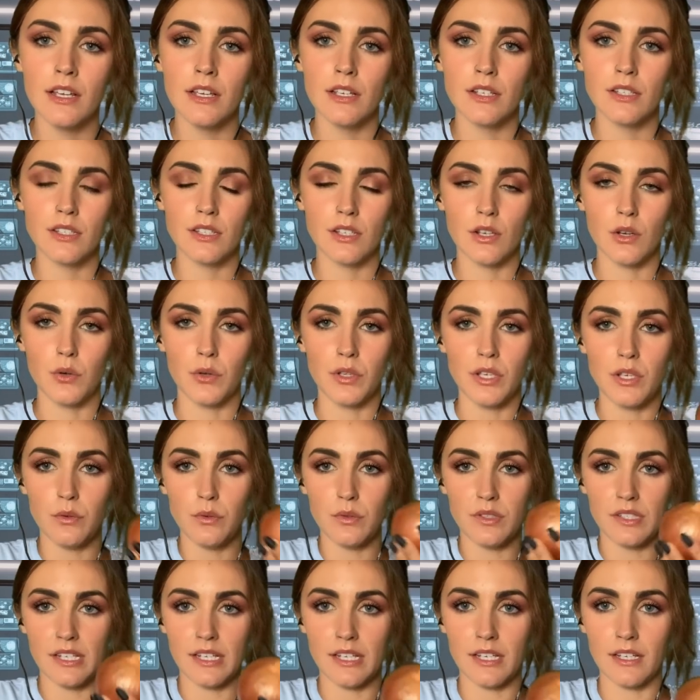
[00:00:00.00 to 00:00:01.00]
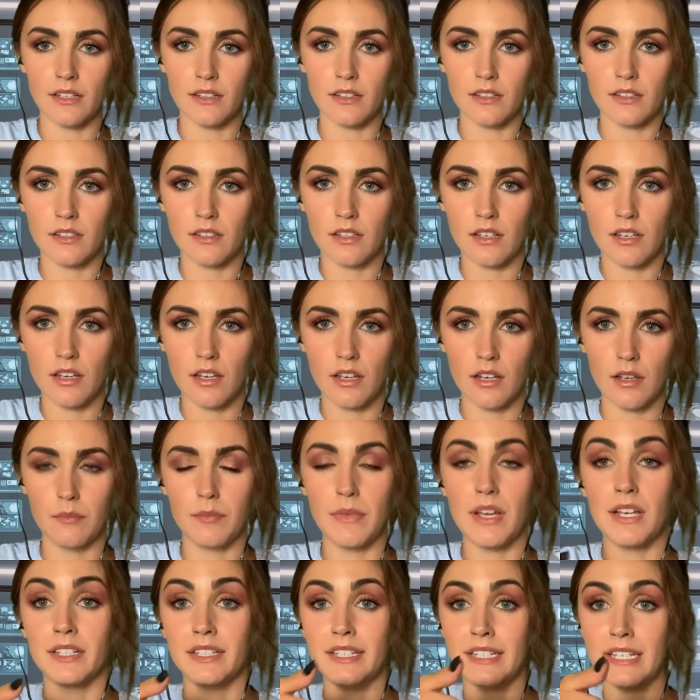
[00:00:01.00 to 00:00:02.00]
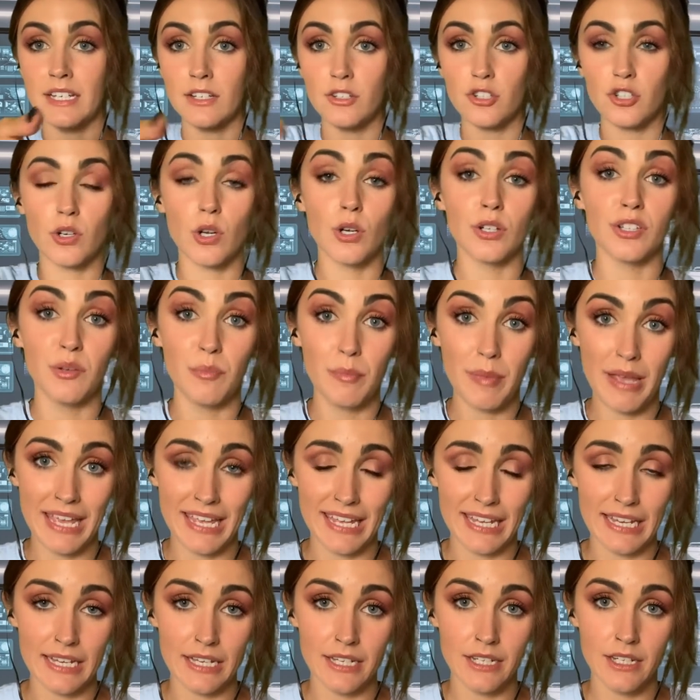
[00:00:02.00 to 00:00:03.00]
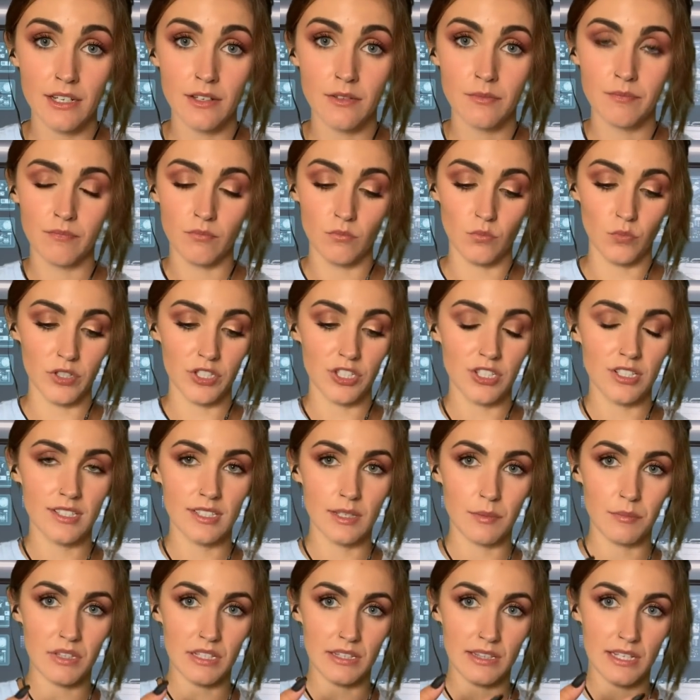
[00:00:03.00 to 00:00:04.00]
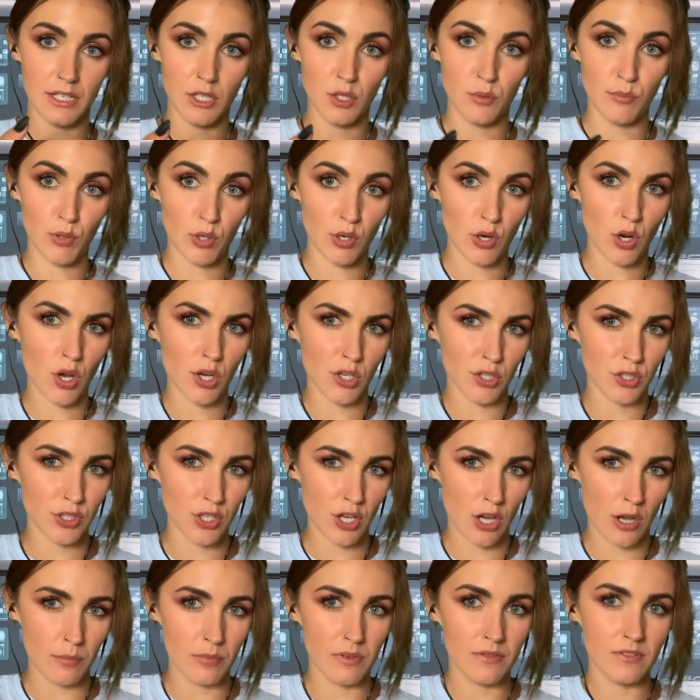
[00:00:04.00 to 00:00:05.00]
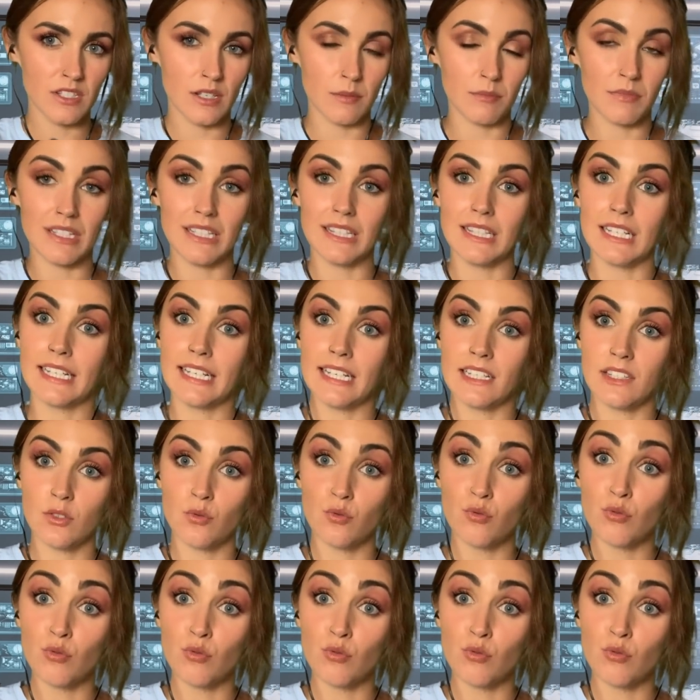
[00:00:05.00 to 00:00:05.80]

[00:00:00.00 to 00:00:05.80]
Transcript: So using a dish called a pan, which is something that you put on top of something that gets